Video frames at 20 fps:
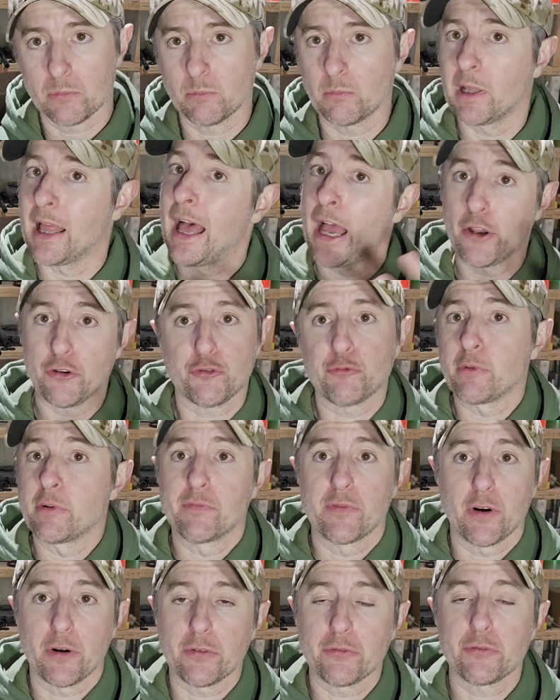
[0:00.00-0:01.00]
/
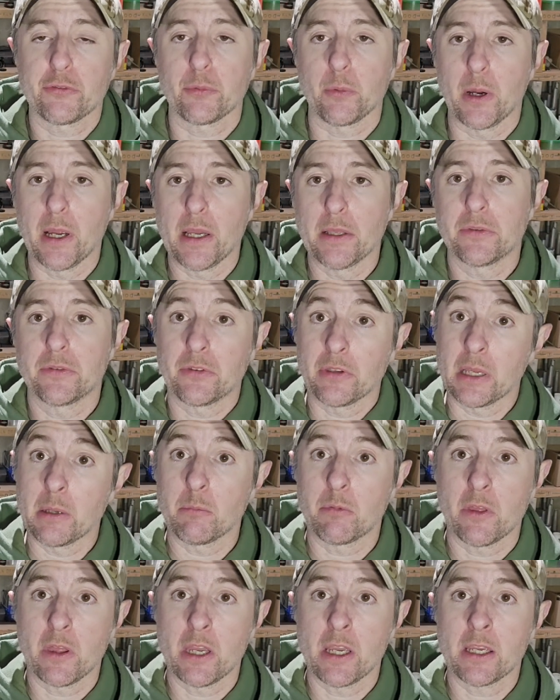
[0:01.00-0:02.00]
reverse thread, same
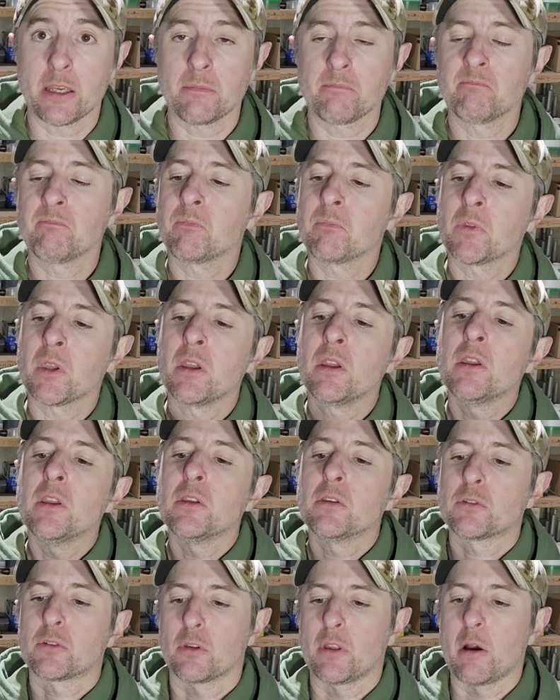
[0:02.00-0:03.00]
thing.
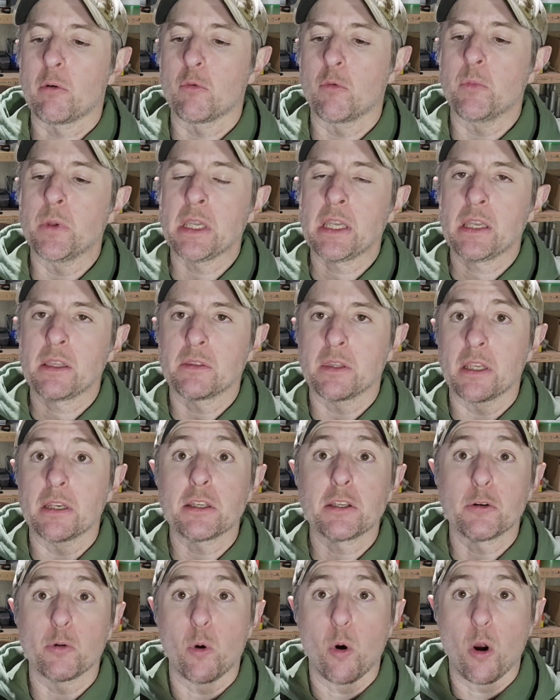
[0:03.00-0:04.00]
So that would mean
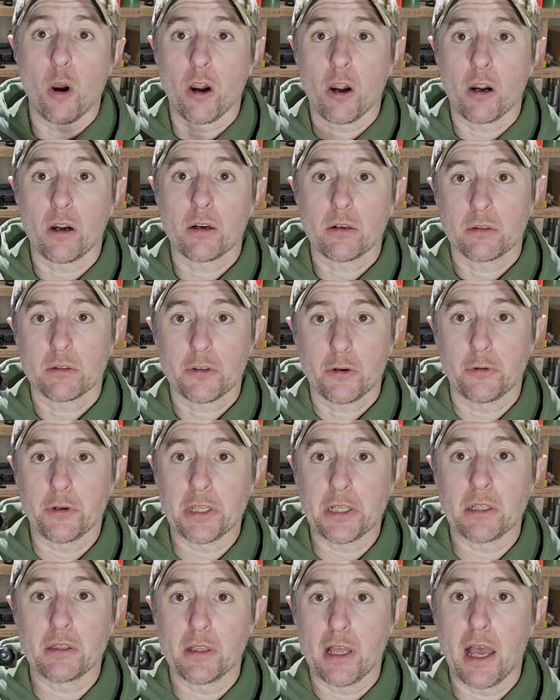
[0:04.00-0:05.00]
that you are
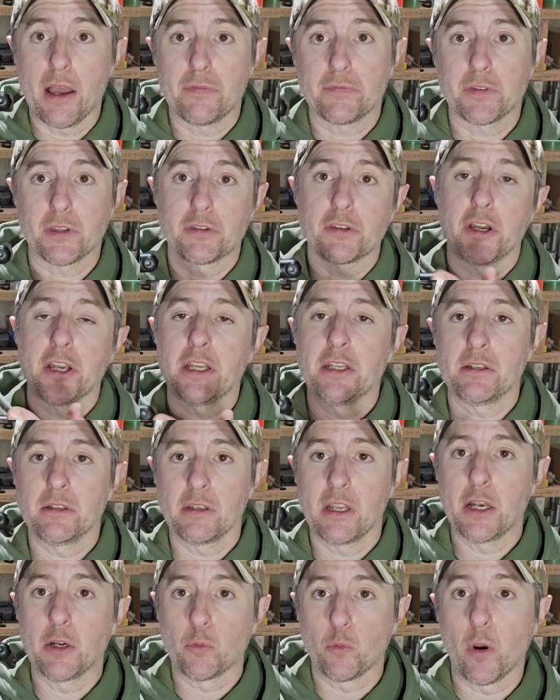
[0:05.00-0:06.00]
turning left to tighten
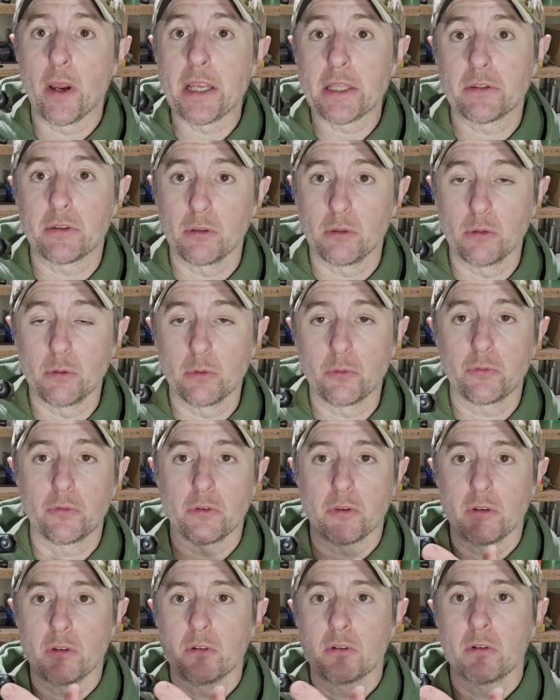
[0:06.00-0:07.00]
and right to
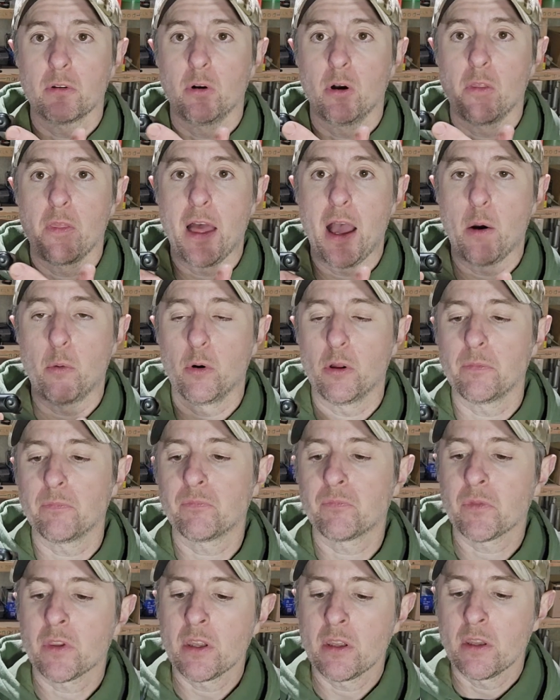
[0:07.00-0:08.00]
loosen on that one.
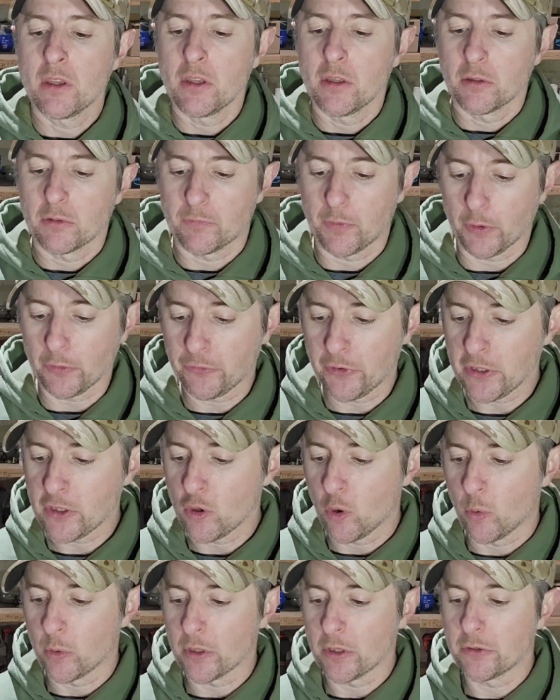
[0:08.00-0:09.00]
First thing
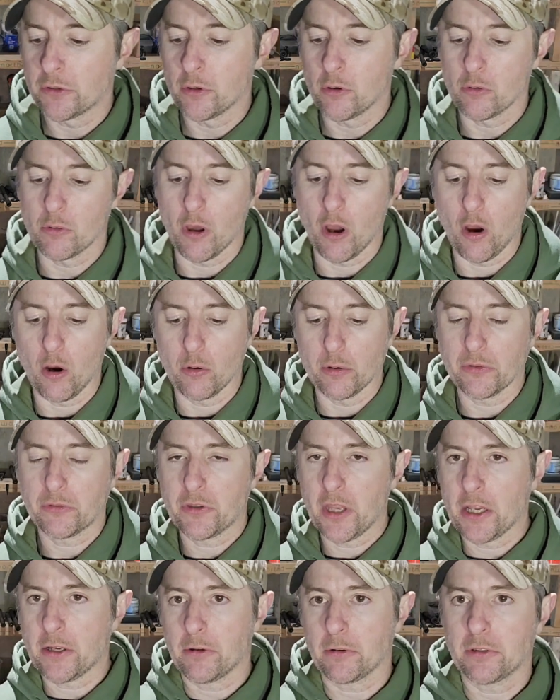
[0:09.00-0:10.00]
you'll want to do though is
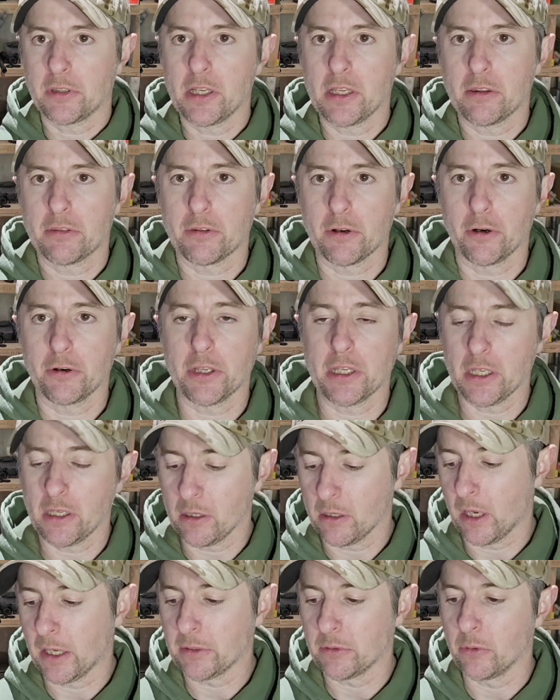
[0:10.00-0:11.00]
take your T30.
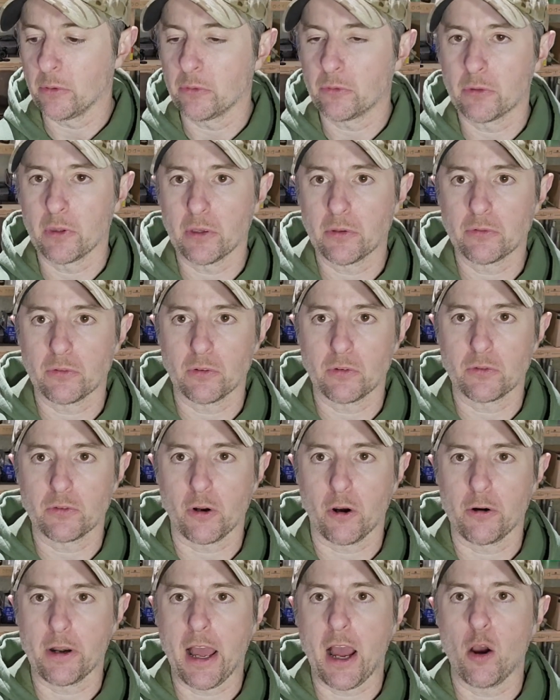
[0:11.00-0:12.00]
I use this to
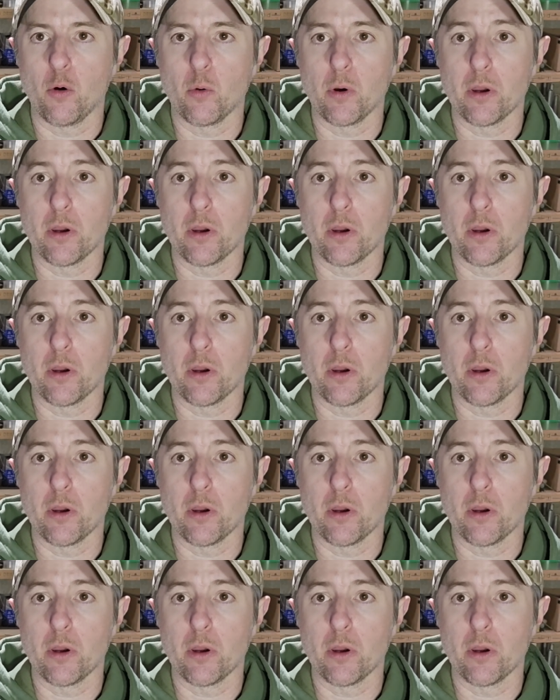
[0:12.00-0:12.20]
start out